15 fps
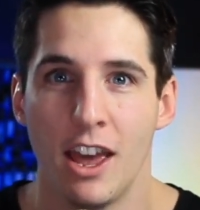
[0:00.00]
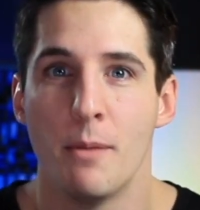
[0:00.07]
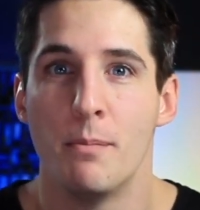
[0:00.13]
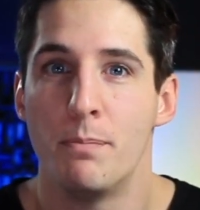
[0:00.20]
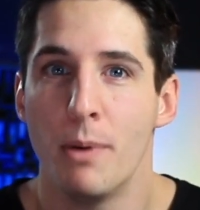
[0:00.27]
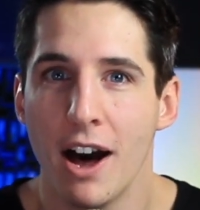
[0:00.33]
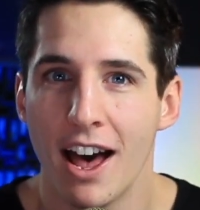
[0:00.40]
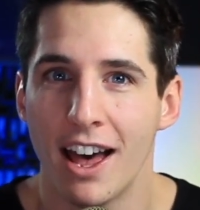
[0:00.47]

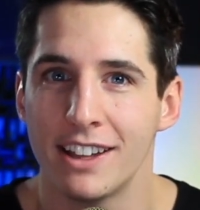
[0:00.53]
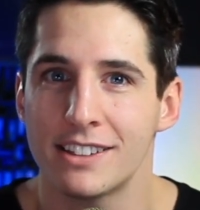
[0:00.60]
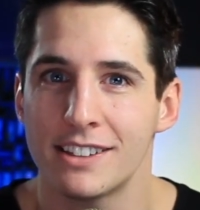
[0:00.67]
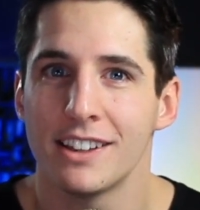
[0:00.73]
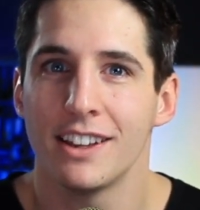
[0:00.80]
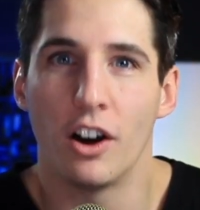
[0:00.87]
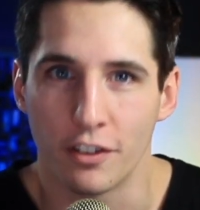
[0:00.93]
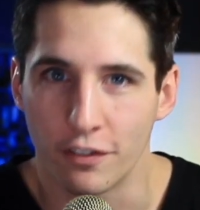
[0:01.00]
But
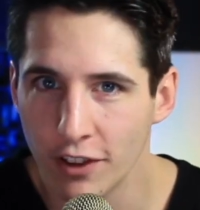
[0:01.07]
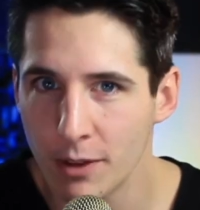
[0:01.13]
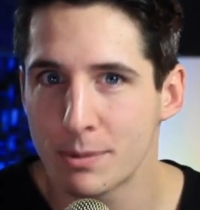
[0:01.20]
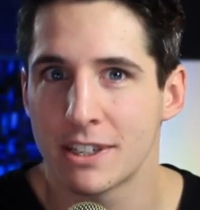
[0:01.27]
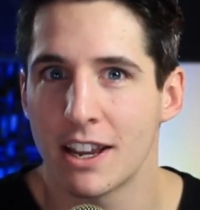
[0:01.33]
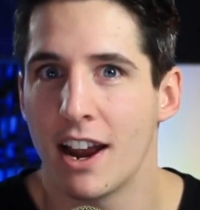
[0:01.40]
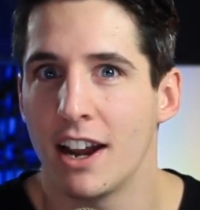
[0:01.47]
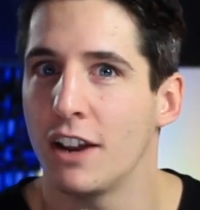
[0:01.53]
on the flip
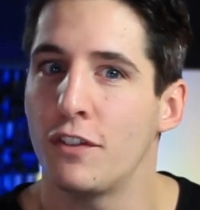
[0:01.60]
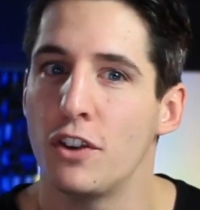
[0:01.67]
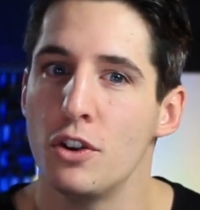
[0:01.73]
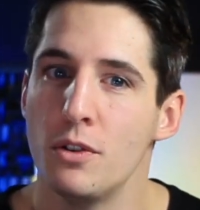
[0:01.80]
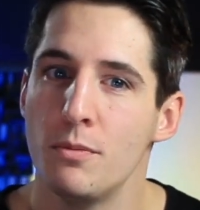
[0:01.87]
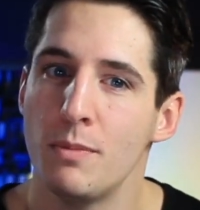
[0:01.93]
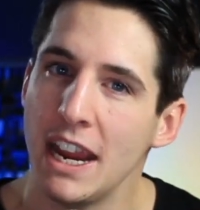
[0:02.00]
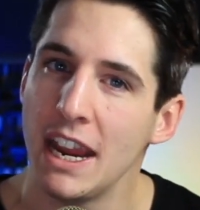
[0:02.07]
side, if
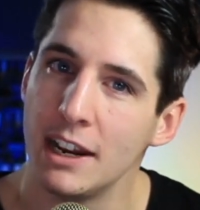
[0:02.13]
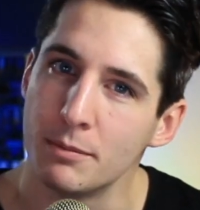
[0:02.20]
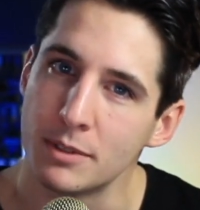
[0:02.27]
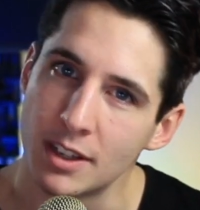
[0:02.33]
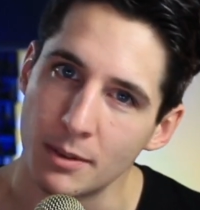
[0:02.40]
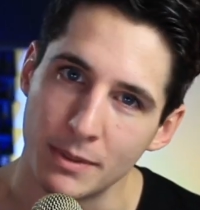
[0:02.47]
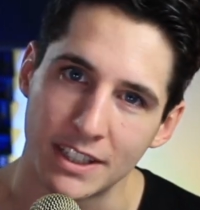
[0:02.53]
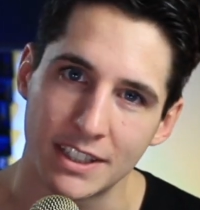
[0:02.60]
you made
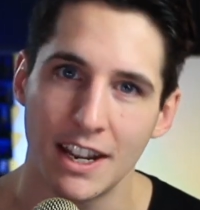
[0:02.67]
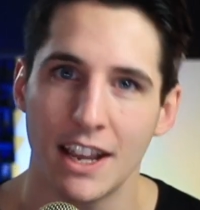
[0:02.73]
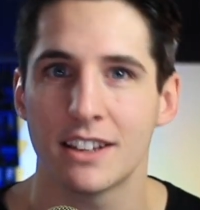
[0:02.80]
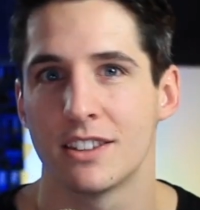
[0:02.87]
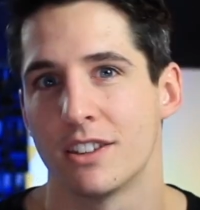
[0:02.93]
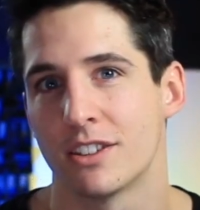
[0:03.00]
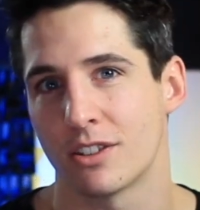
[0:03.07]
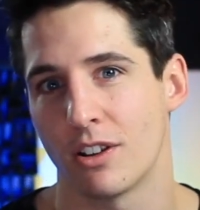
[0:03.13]
some mistakes
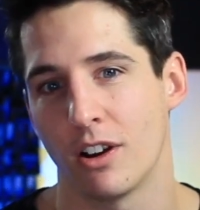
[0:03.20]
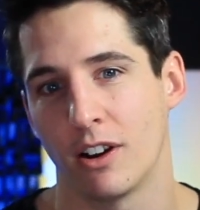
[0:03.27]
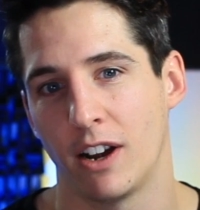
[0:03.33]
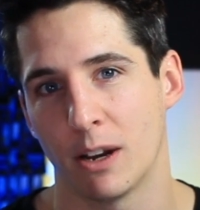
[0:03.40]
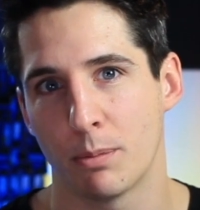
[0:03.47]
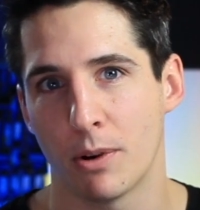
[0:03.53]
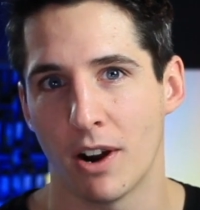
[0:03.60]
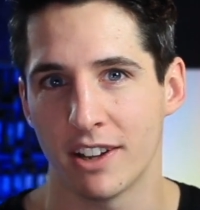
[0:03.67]
in the
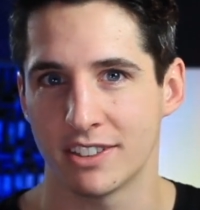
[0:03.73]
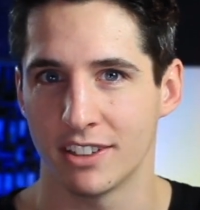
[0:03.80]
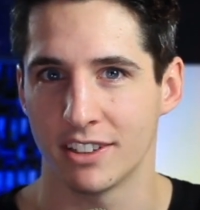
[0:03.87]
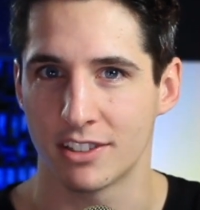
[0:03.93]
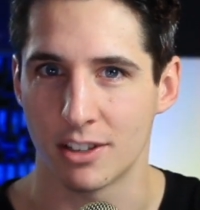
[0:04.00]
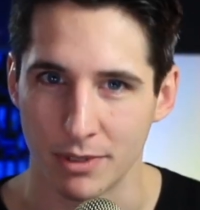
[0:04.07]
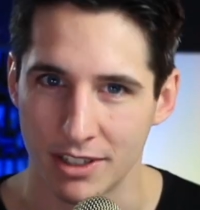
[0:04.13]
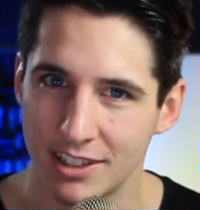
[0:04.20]
songwriting process,
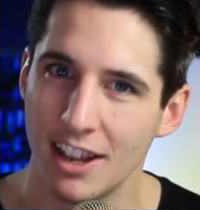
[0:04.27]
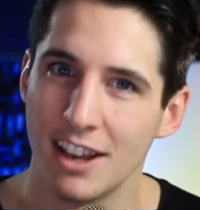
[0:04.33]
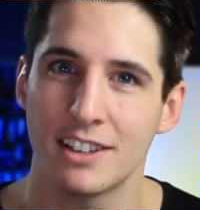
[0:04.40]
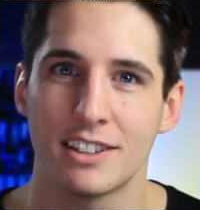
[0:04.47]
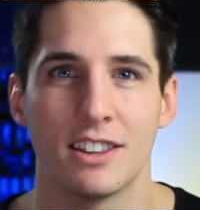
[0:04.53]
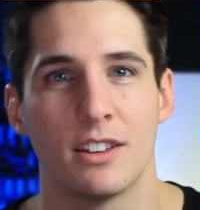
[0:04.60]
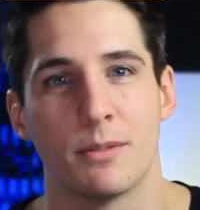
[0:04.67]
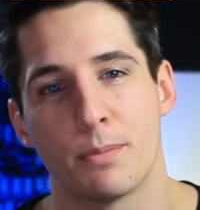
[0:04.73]
some
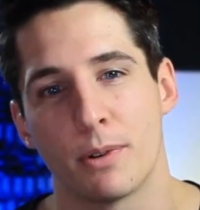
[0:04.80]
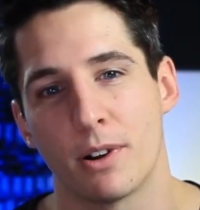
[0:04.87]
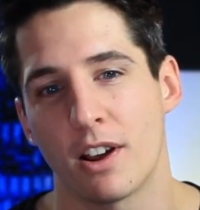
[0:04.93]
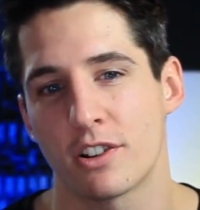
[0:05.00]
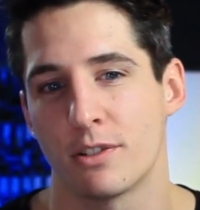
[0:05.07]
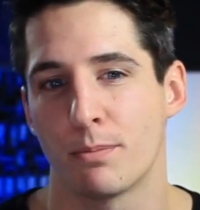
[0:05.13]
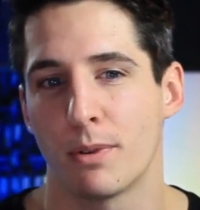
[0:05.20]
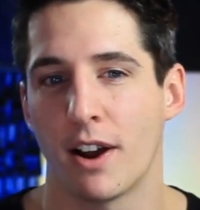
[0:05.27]
mistakes in the
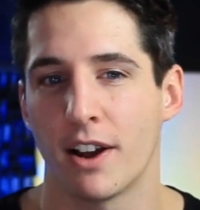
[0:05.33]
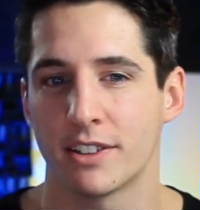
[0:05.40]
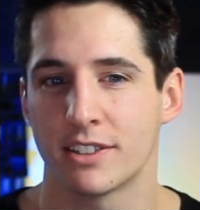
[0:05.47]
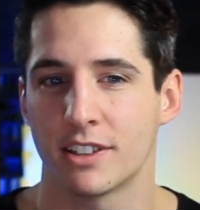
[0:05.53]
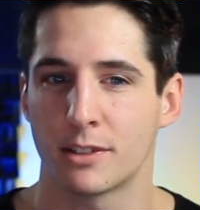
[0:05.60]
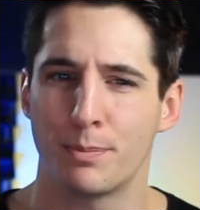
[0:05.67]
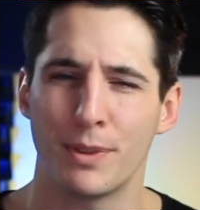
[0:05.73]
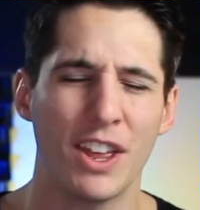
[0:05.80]
production
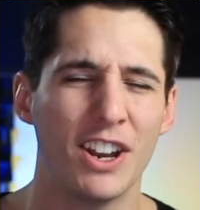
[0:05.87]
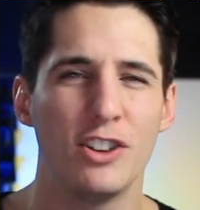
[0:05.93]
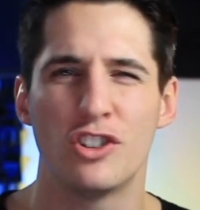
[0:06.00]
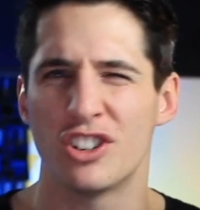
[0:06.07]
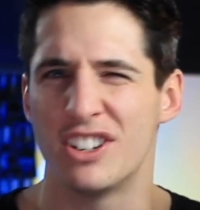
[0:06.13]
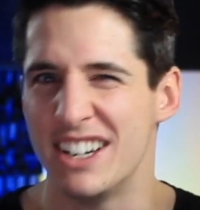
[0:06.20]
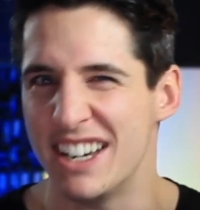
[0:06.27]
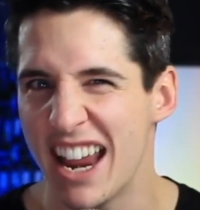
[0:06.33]
process, but then you
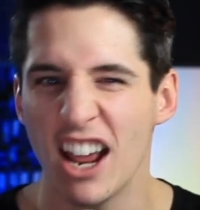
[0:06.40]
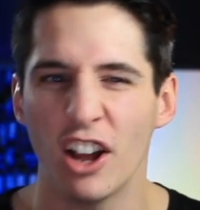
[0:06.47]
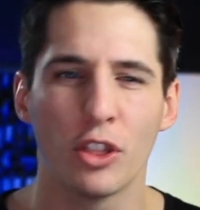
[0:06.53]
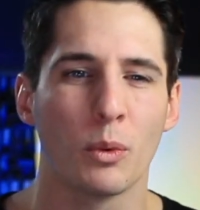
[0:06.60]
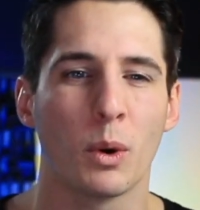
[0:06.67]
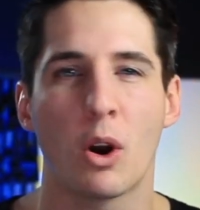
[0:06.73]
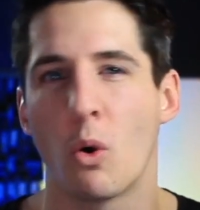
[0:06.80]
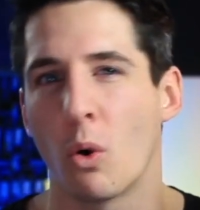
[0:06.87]
just nailed
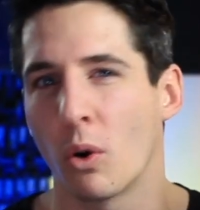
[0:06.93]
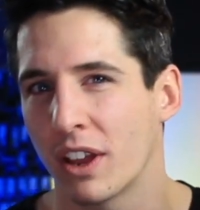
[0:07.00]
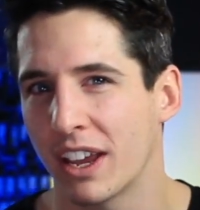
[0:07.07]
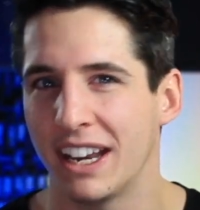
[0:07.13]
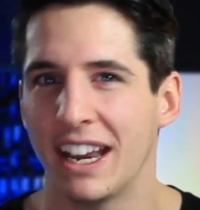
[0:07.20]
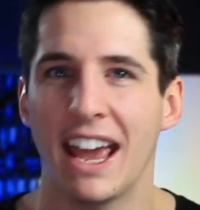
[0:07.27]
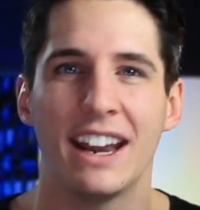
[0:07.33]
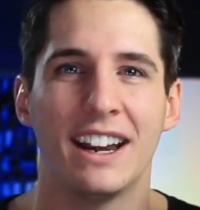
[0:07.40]
the recording
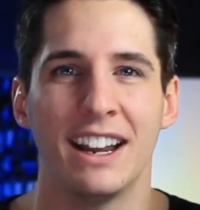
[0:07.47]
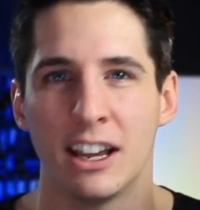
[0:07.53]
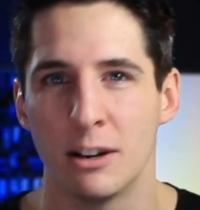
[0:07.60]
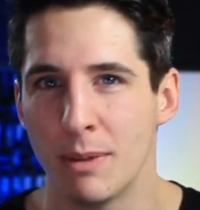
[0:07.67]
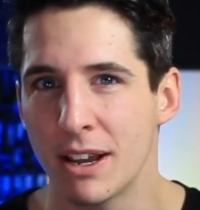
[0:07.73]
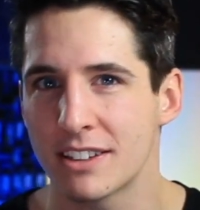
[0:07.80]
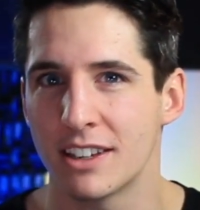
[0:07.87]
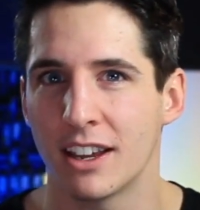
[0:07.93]
and editing and
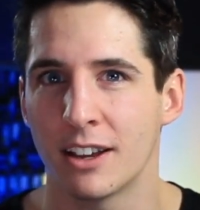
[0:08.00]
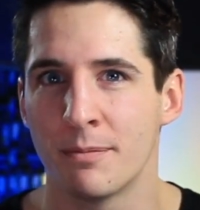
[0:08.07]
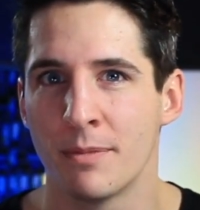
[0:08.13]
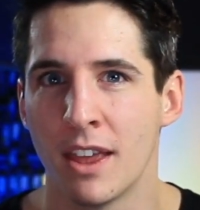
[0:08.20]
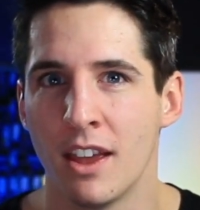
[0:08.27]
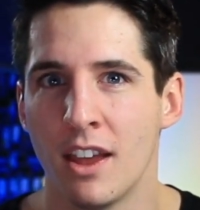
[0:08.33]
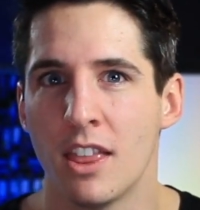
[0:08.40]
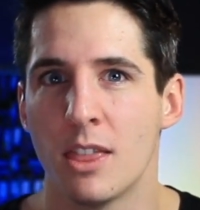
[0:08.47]
mixing,
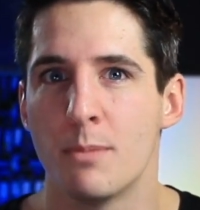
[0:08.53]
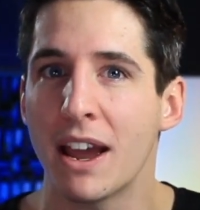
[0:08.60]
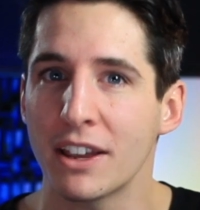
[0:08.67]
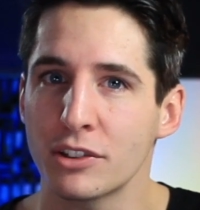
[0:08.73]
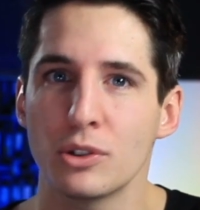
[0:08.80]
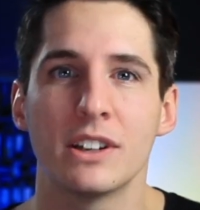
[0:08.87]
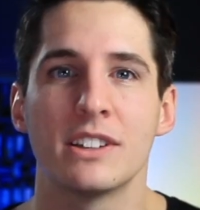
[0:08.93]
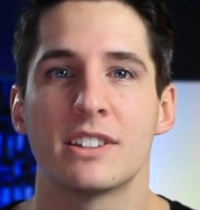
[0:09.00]

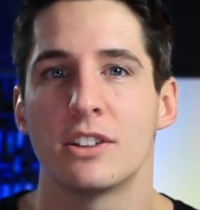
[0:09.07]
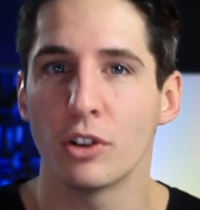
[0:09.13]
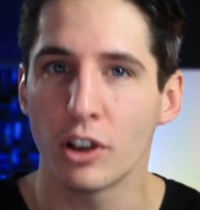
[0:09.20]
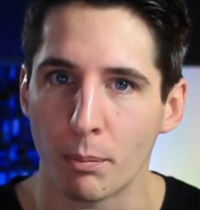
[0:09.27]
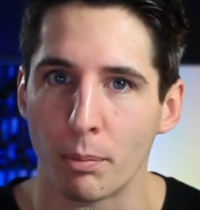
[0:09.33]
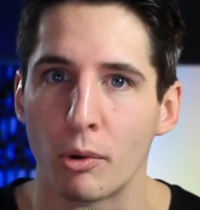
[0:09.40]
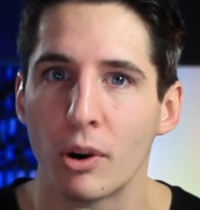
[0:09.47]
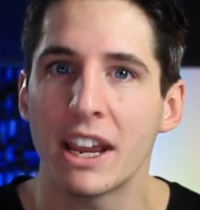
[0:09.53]
mastering is still going to
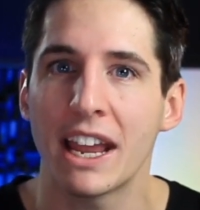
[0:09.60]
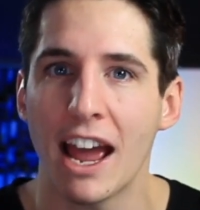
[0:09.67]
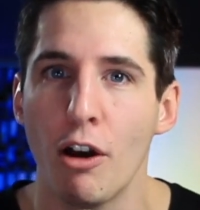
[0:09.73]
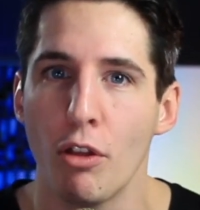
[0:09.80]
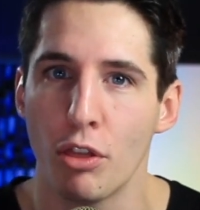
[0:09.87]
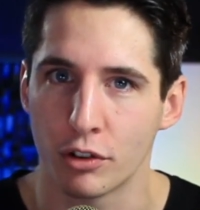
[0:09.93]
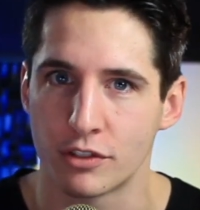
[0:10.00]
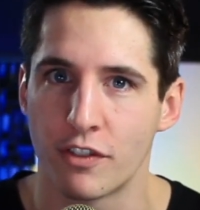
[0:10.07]
bring
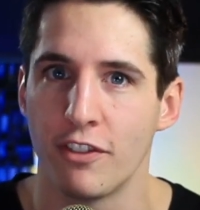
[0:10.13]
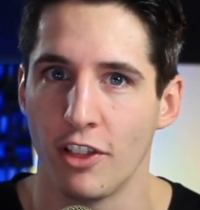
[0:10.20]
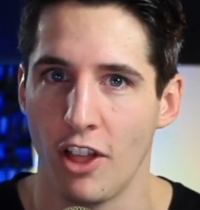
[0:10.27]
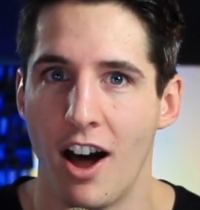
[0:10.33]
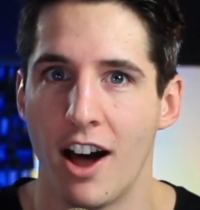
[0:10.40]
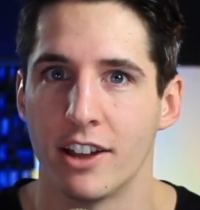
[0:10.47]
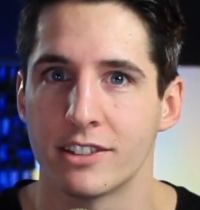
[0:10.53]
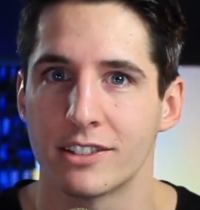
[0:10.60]
out those
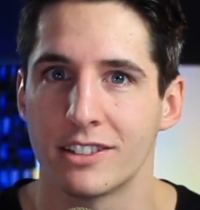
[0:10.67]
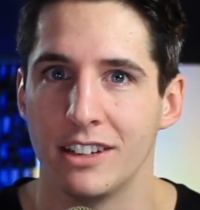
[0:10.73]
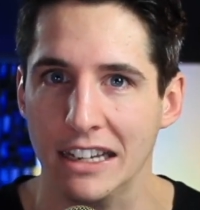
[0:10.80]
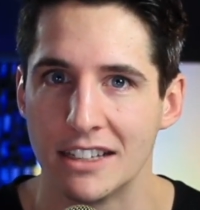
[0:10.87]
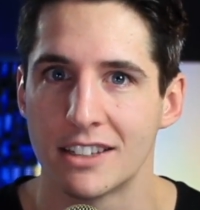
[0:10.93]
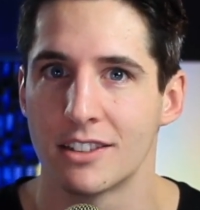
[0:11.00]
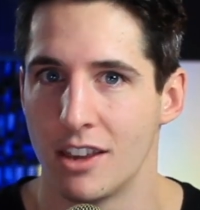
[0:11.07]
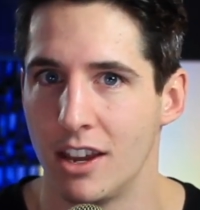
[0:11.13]
flaws
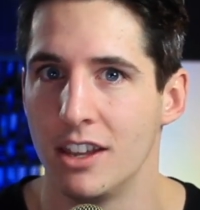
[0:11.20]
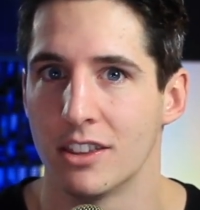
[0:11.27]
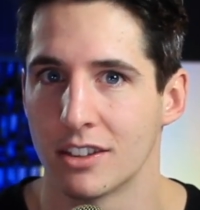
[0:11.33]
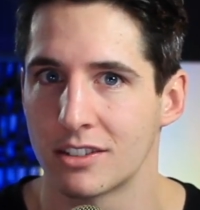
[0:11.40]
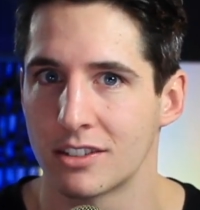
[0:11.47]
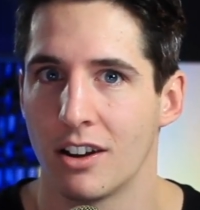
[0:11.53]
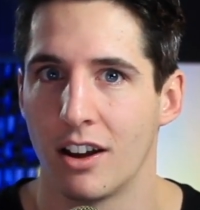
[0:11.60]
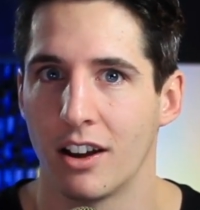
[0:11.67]
in the
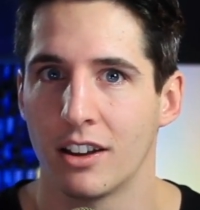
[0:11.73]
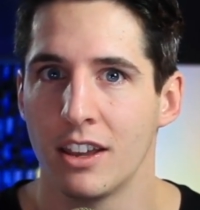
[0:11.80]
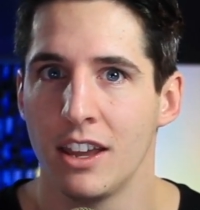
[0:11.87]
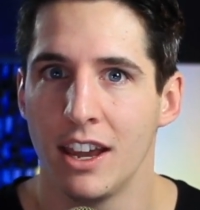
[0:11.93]
song.